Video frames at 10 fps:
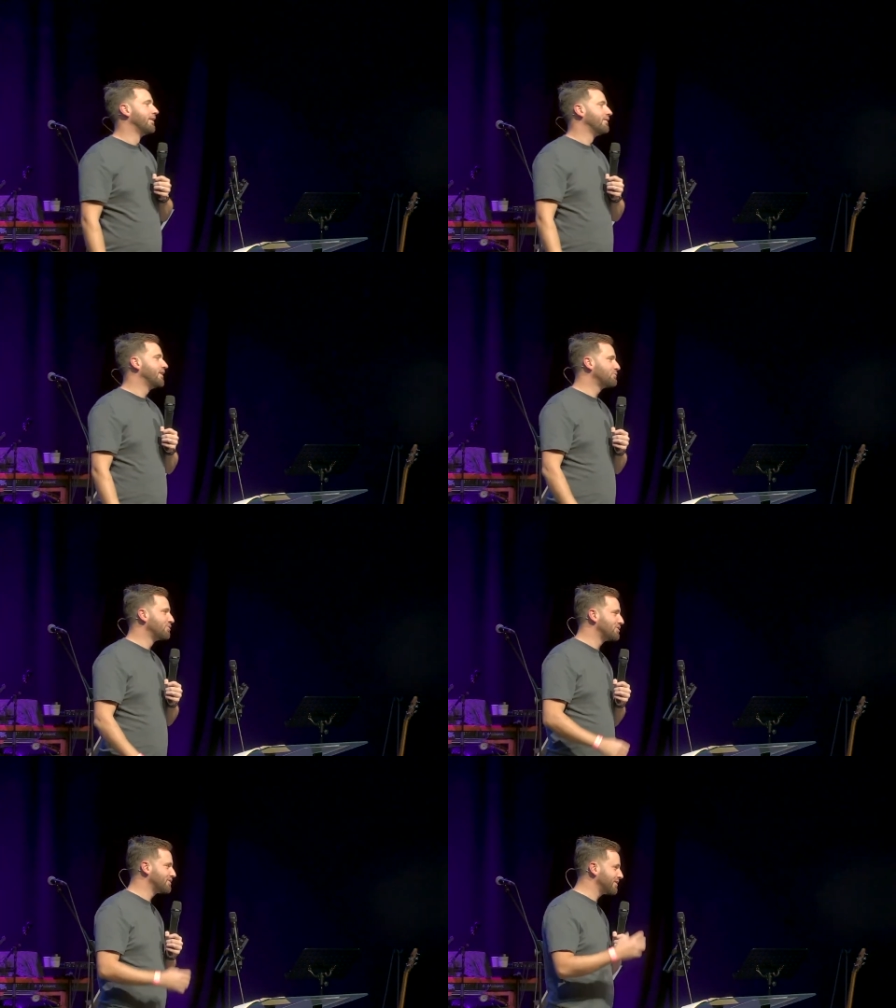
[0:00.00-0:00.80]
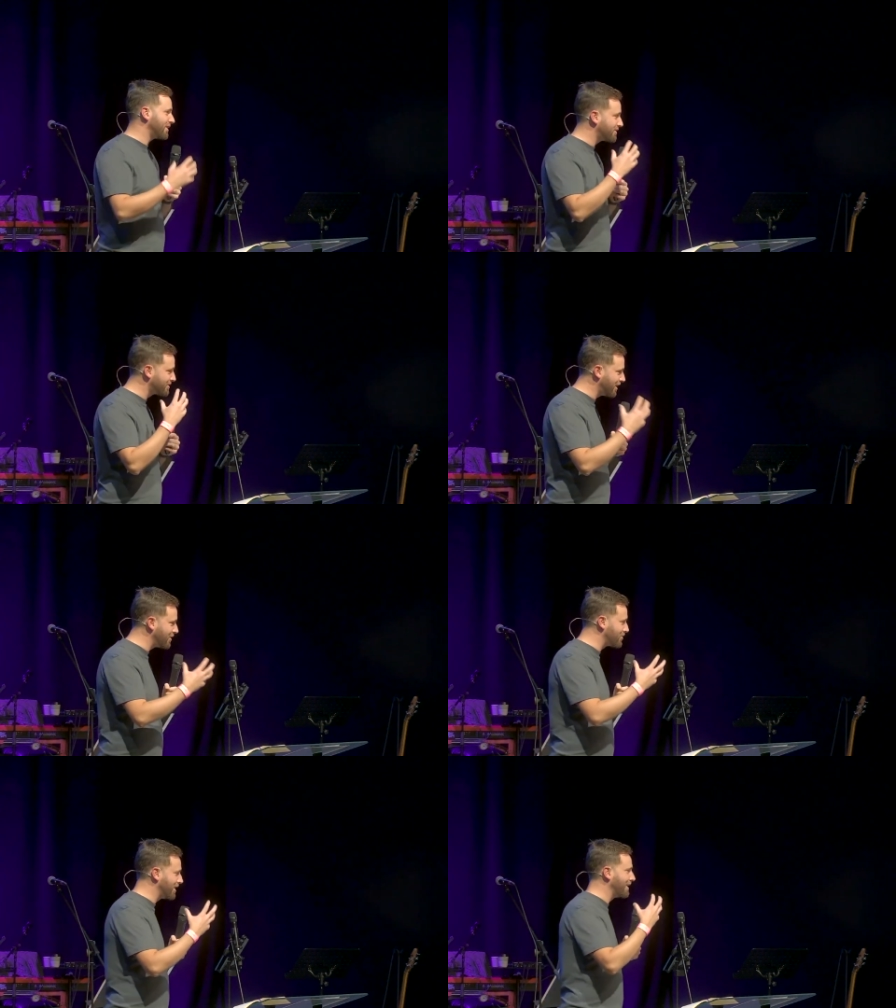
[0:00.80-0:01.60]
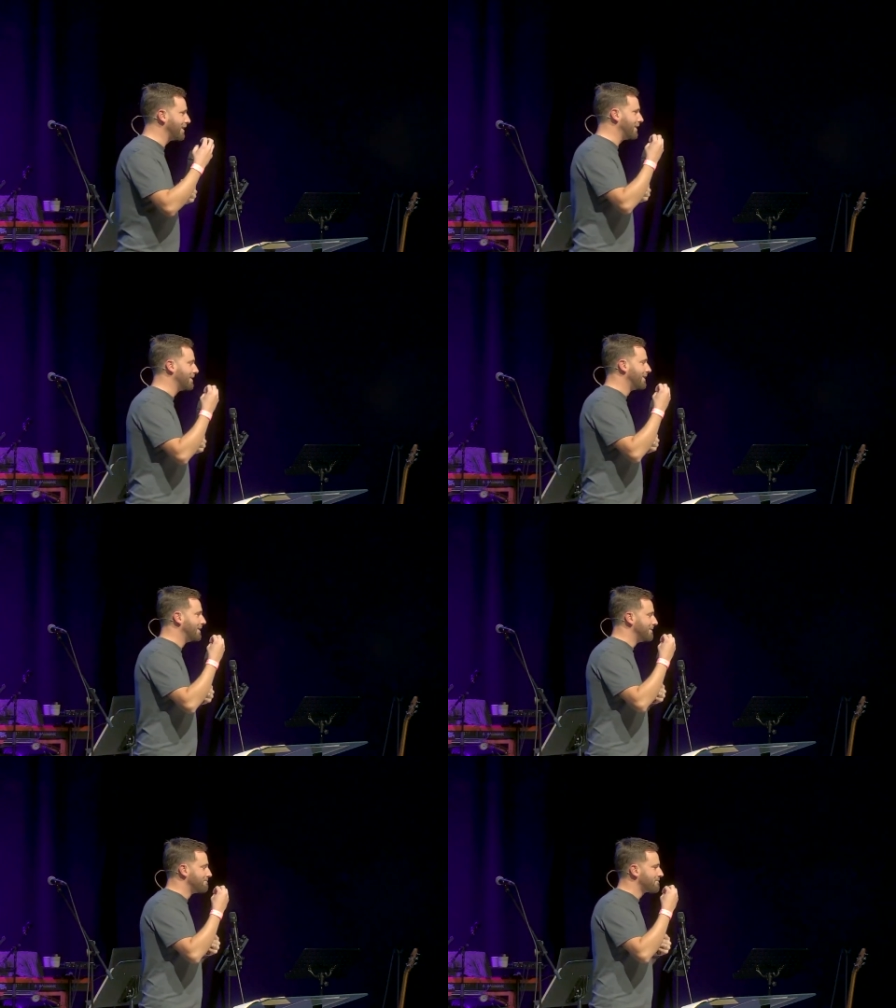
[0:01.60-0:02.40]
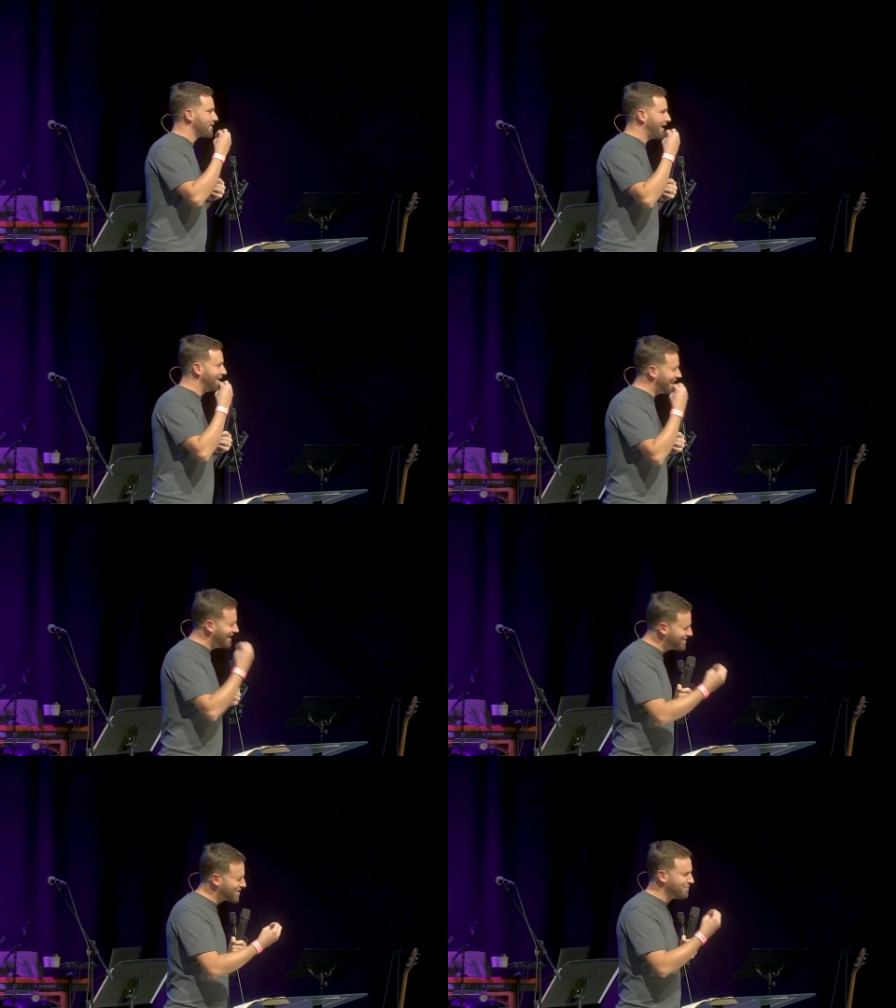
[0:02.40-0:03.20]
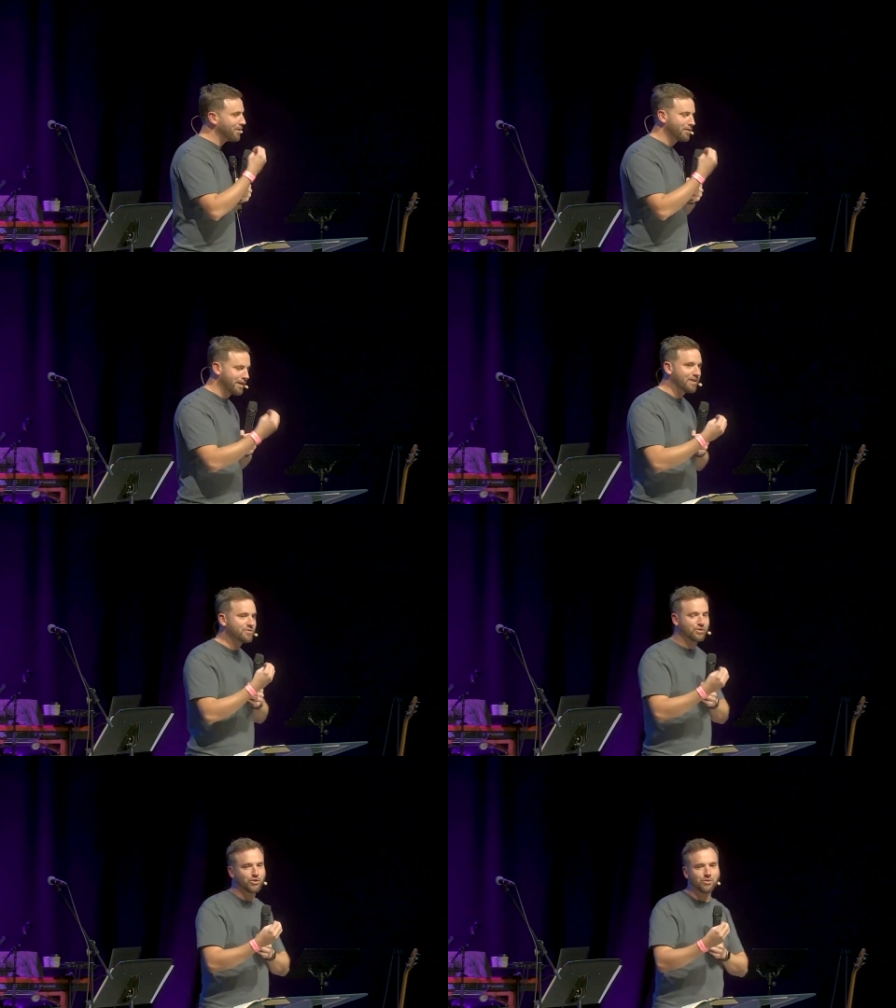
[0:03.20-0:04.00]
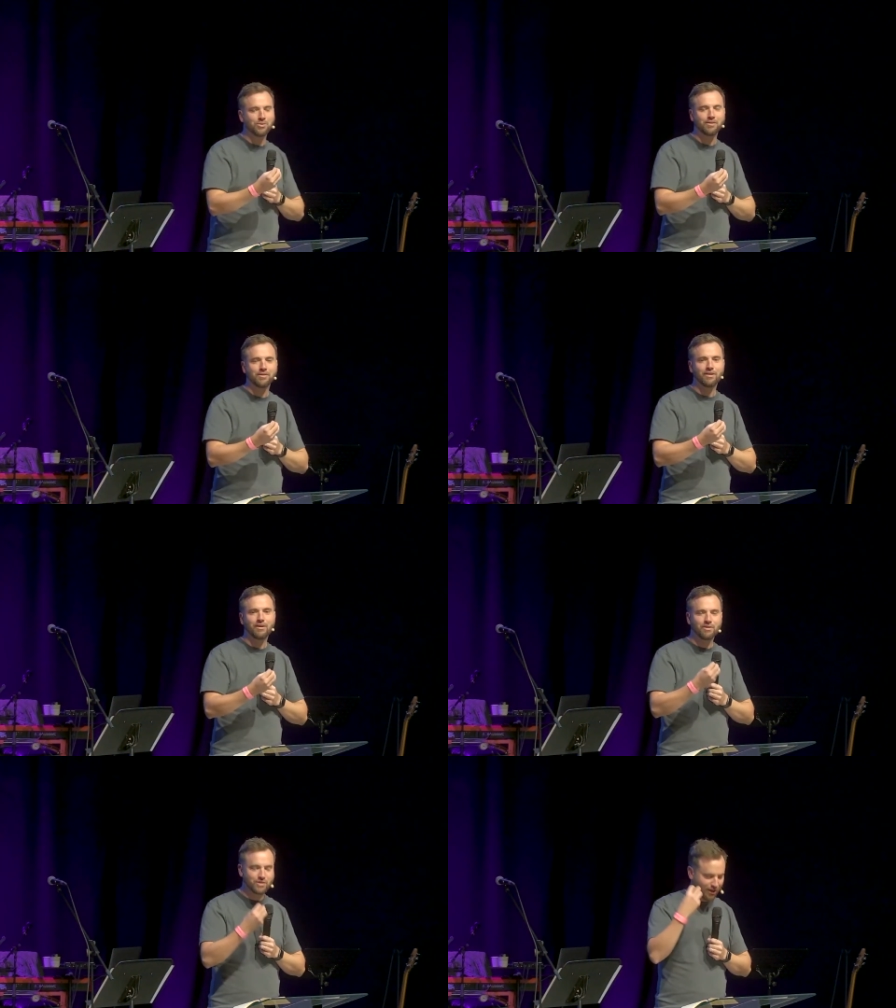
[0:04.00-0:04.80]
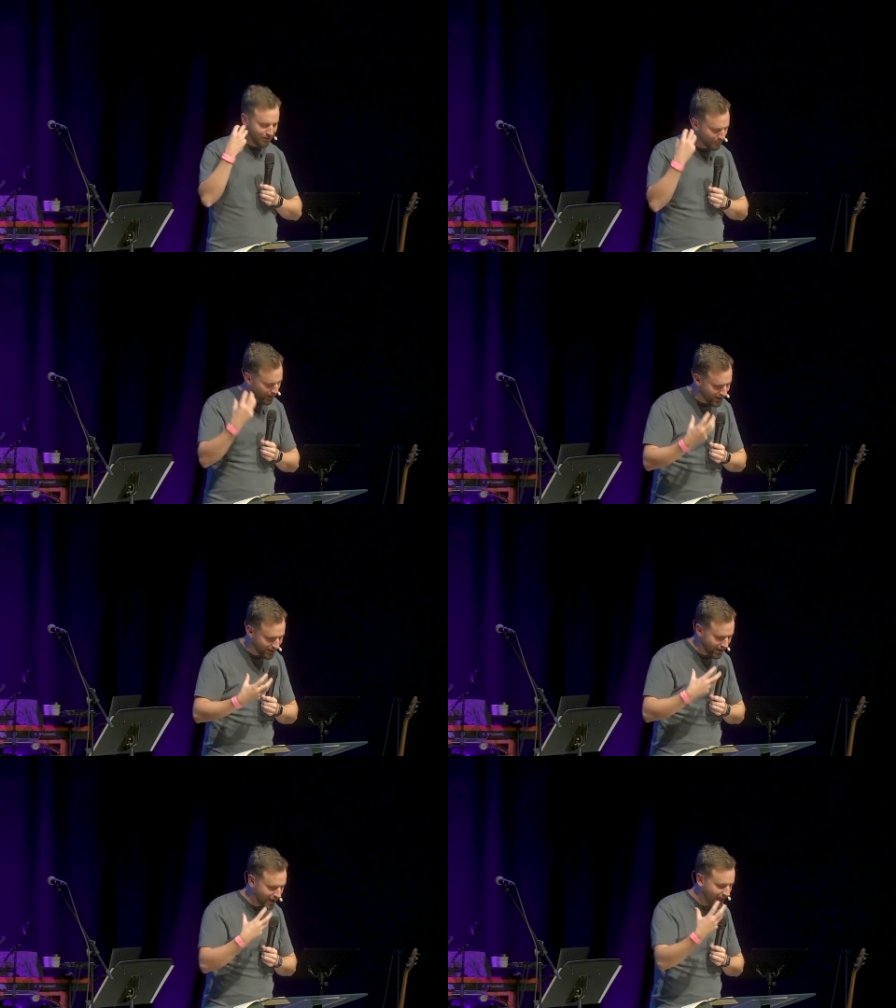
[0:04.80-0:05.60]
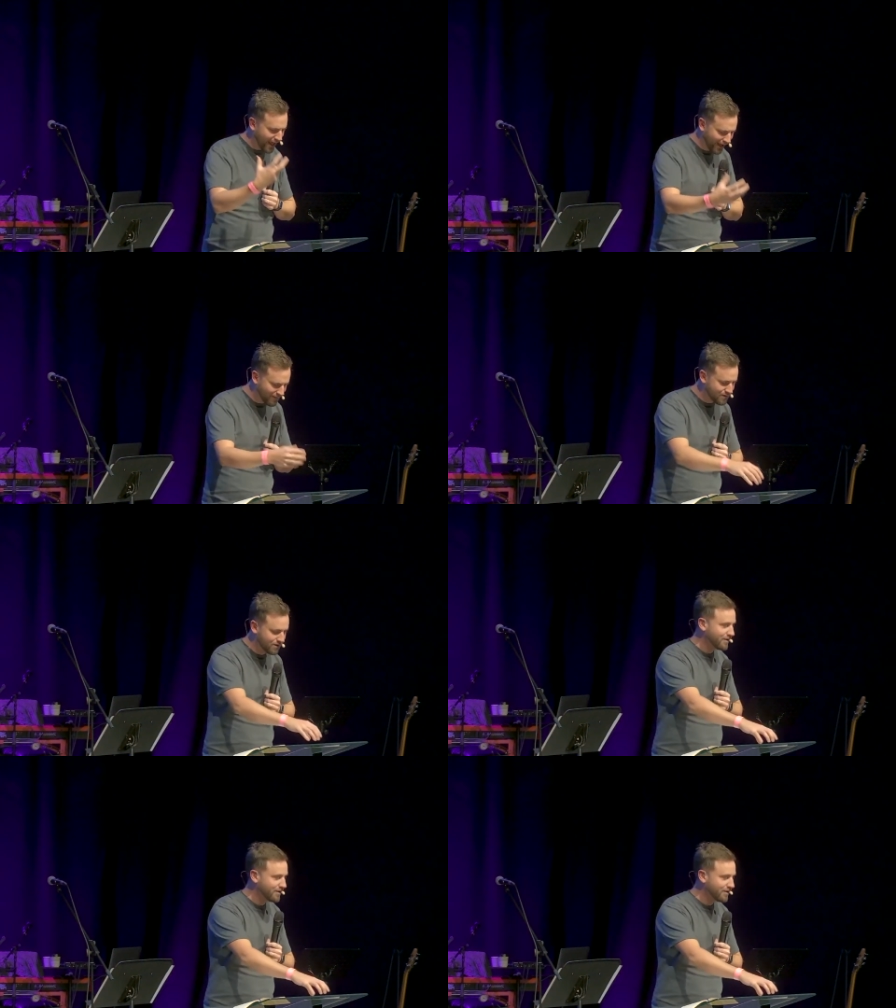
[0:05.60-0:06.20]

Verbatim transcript: This was such a, a, an intimate thing to do to unbind her hair and